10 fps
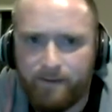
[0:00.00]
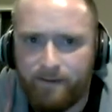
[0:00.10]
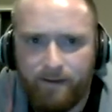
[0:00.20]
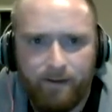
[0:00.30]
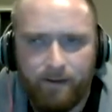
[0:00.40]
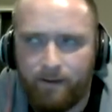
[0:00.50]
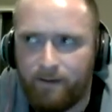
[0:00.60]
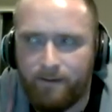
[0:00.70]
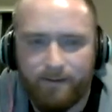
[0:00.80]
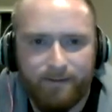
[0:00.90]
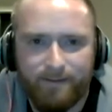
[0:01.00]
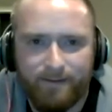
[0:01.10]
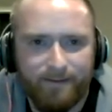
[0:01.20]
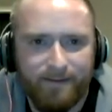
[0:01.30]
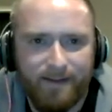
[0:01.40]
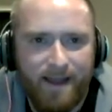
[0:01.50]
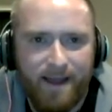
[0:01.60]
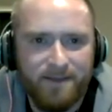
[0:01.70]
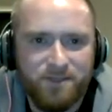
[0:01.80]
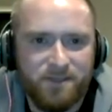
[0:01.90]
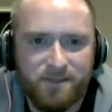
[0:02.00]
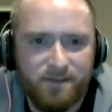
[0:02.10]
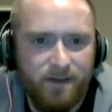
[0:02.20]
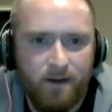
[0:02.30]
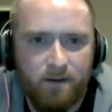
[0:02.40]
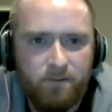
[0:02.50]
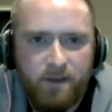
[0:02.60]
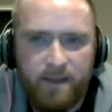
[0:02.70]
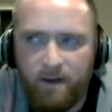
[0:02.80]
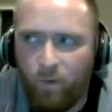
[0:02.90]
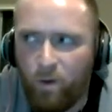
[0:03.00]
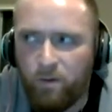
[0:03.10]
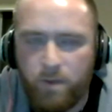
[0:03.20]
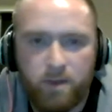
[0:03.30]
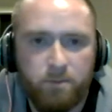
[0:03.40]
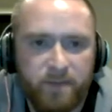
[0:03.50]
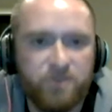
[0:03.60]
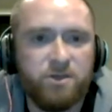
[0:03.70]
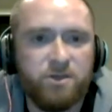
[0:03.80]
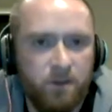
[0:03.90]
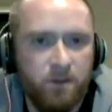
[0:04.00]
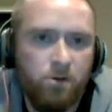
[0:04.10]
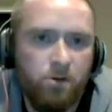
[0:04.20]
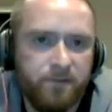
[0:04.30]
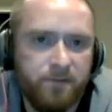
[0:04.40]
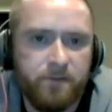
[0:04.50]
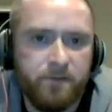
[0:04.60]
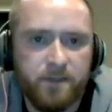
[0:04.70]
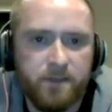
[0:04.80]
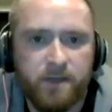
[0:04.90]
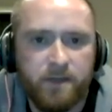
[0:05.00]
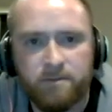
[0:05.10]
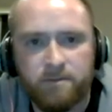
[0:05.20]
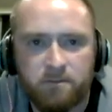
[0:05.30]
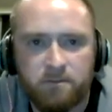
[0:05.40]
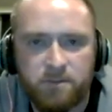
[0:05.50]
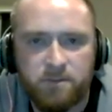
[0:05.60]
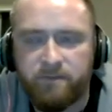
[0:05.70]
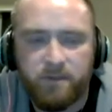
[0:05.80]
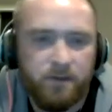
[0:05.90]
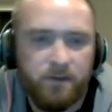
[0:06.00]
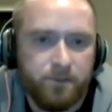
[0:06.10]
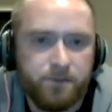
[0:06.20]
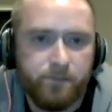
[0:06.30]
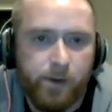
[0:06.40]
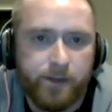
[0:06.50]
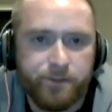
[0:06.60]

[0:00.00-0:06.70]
Oh, the guy just, and then the 1 week you bench him, he'll go off for 3 touchdowns and 70 yards. Watch.